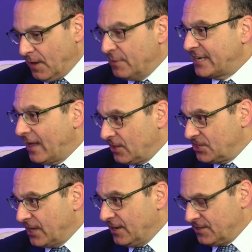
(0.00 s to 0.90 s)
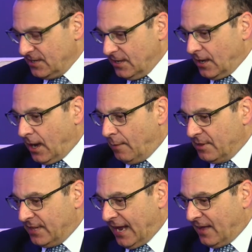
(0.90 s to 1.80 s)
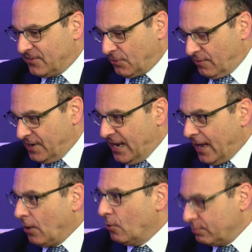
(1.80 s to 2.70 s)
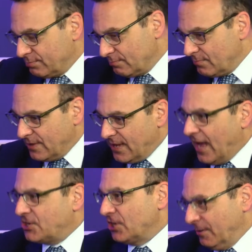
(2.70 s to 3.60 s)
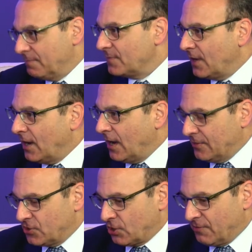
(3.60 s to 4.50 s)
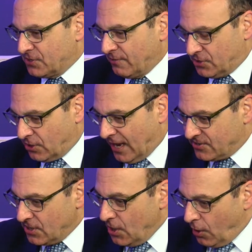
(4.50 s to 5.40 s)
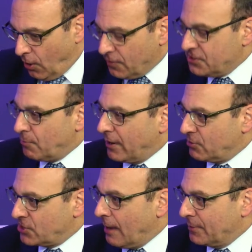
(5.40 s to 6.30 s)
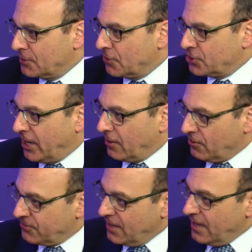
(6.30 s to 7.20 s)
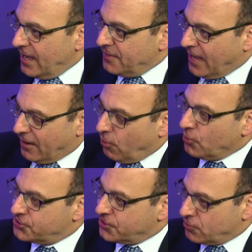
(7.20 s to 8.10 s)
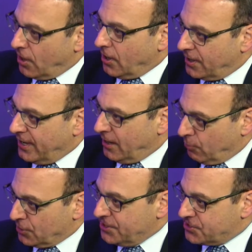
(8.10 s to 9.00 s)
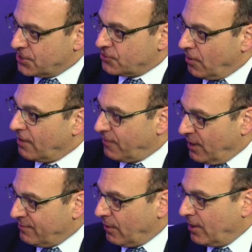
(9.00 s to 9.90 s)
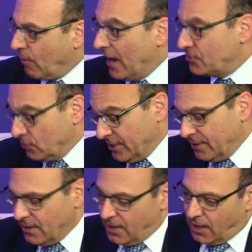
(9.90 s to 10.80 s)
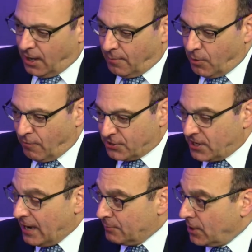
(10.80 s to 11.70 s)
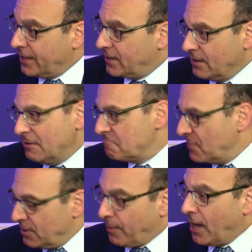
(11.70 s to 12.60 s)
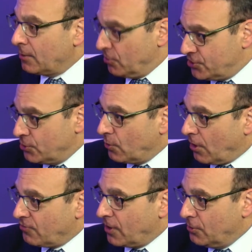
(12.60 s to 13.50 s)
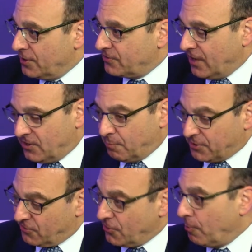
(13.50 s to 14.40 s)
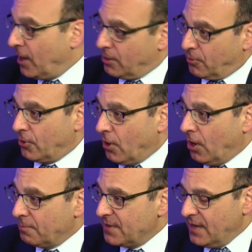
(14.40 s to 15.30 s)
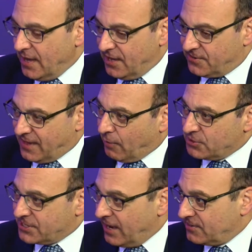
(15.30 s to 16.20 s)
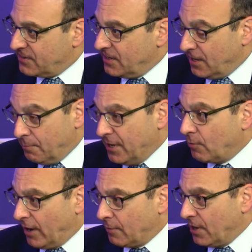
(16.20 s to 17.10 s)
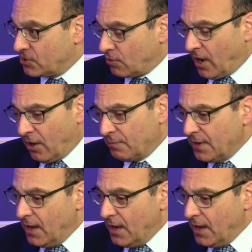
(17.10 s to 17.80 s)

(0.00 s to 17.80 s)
metallic stent that has sort of a nano etching on the surface of it. So it has all these microscopic little channels, and that holds the drug, and it releases the drug very, very gradually over time, like the polymers do in our drug-eluting stents, but there's no polymer at all. And so that was tested in a big randomized trial